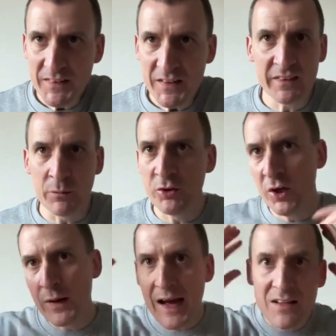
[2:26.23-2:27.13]
there was
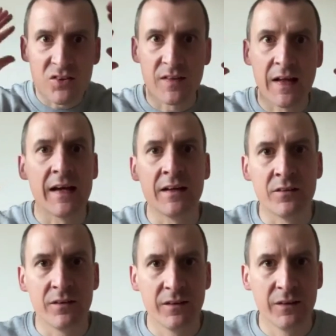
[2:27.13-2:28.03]
no hands to the
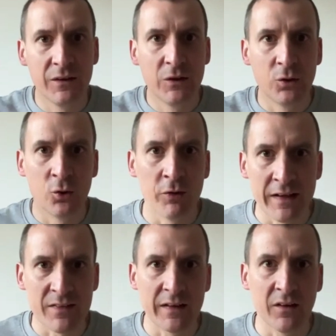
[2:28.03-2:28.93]
head or
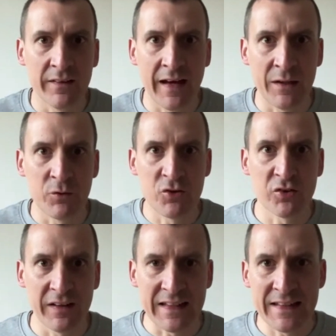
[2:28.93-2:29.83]
anything like that. It was just
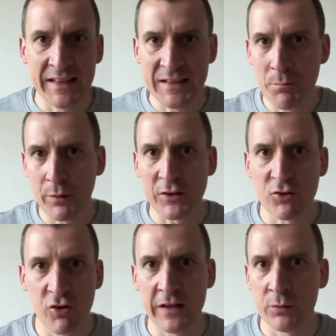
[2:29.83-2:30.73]
like he didn't break
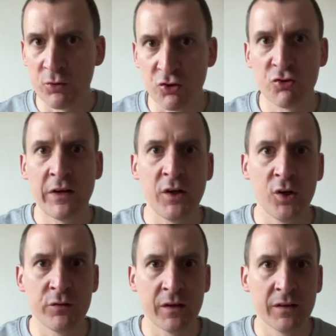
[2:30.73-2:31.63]
stride. It was just straight
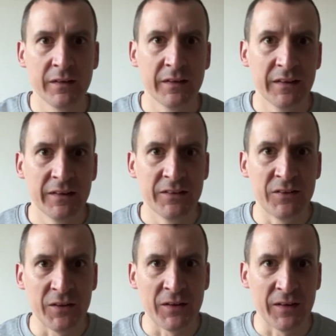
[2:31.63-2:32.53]
over
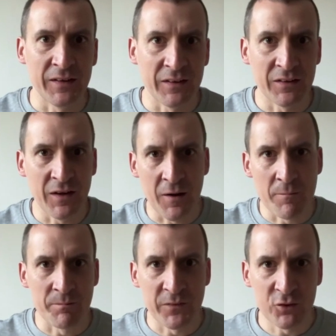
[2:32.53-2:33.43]
to
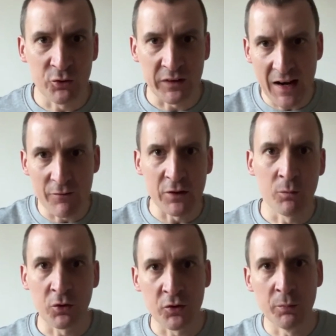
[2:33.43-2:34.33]
sort of carry
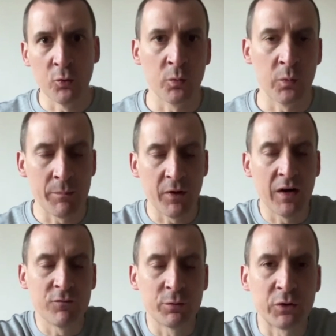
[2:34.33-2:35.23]
on because the ball went
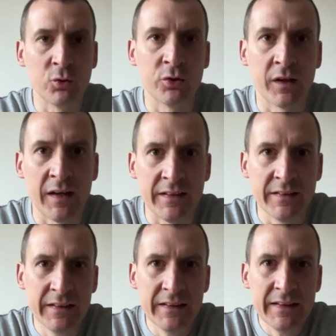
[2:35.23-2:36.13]
behind for a corner. And
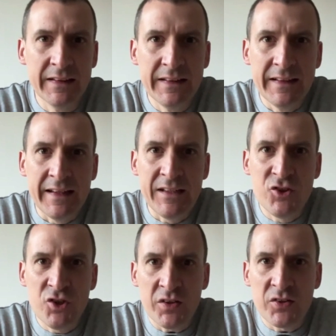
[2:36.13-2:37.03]
he's
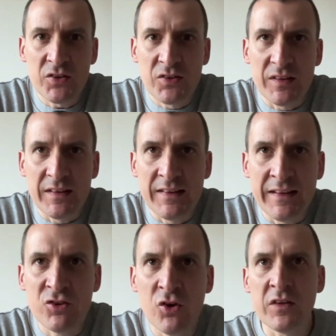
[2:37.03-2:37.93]

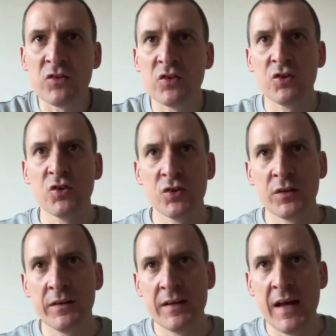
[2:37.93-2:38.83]
got this
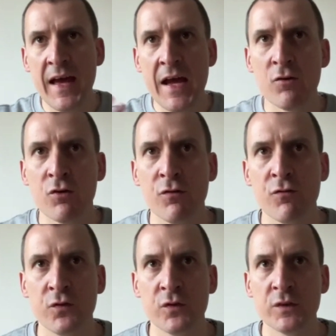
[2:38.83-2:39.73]
air of